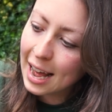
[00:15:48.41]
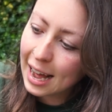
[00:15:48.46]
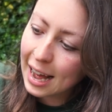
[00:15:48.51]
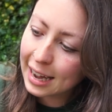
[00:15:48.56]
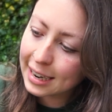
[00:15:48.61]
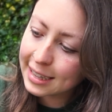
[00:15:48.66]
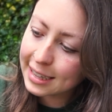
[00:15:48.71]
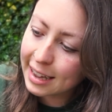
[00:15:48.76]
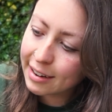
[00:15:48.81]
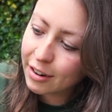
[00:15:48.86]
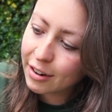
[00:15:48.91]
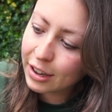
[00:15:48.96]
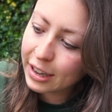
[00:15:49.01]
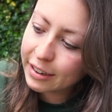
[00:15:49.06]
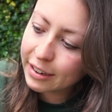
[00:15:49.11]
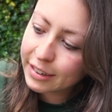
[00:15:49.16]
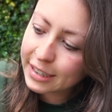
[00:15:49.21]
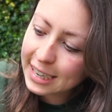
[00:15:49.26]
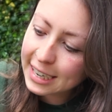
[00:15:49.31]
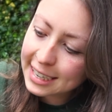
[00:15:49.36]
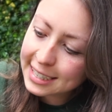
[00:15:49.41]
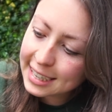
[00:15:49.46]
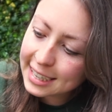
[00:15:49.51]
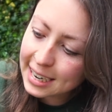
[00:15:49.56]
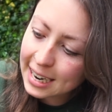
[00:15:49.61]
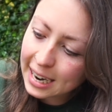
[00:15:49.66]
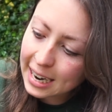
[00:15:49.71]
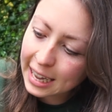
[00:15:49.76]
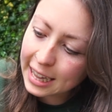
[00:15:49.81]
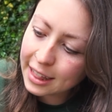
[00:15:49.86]
and they're all
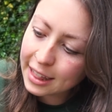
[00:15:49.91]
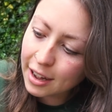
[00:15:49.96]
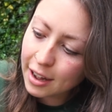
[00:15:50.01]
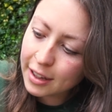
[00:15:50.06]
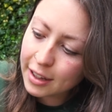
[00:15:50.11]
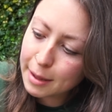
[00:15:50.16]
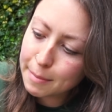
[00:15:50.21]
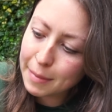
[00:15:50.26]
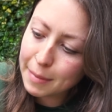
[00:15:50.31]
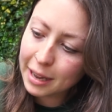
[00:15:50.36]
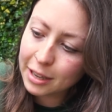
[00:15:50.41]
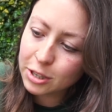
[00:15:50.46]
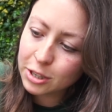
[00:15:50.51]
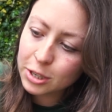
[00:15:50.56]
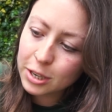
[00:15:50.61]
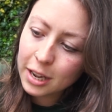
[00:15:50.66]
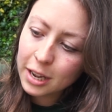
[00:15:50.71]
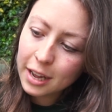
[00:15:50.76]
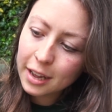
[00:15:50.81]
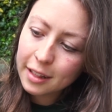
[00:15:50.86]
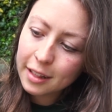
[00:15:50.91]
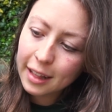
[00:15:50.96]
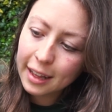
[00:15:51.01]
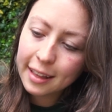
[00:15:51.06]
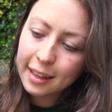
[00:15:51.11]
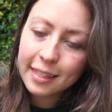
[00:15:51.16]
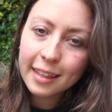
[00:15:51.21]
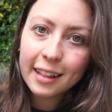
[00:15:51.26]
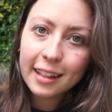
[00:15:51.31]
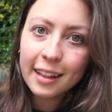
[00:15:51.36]
iridescent, and I thought it matched
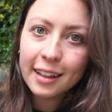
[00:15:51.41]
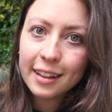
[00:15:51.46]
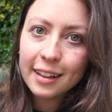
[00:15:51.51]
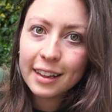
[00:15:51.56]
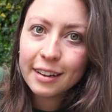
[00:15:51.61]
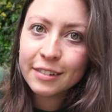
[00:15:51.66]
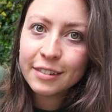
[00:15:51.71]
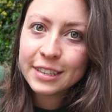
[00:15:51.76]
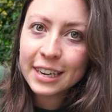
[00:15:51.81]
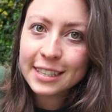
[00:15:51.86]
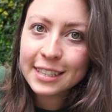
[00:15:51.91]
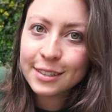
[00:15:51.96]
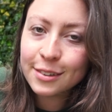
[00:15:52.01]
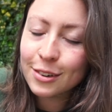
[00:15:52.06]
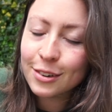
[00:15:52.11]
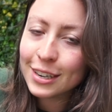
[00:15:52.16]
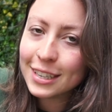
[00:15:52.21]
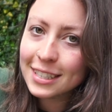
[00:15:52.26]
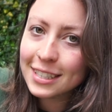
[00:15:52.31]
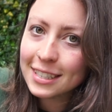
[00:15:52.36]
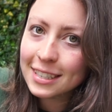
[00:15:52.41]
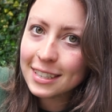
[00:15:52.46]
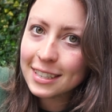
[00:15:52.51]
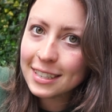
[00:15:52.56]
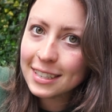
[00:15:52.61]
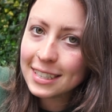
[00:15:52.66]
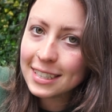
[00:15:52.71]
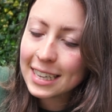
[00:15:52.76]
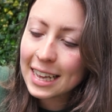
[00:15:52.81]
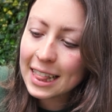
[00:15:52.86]
like the little iridescent
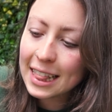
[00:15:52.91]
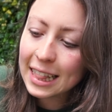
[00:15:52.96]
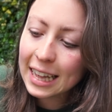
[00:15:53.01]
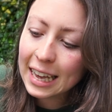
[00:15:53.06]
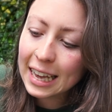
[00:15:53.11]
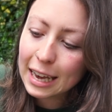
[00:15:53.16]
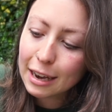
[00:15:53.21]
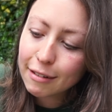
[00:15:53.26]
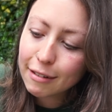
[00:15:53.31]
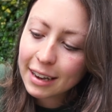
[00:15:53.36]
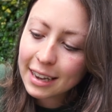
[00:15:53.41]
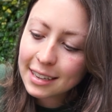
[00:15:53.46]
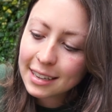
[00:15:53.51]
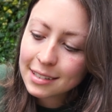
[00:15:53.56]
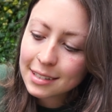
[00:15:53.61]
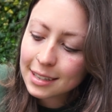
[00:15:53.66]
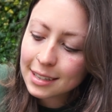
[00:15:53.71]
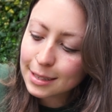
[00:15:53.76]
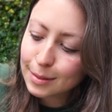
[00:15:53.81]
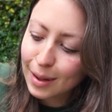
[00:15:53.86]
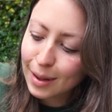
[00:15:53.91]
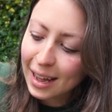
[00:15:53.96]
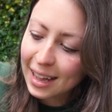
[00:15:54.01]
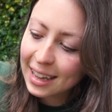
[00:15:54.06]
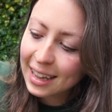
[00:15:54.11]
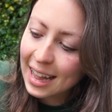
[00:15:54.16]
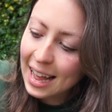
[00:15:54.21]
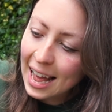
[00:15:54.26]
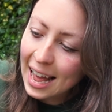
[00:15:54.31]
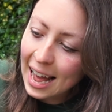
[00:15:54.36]
crystals in the earrings as well,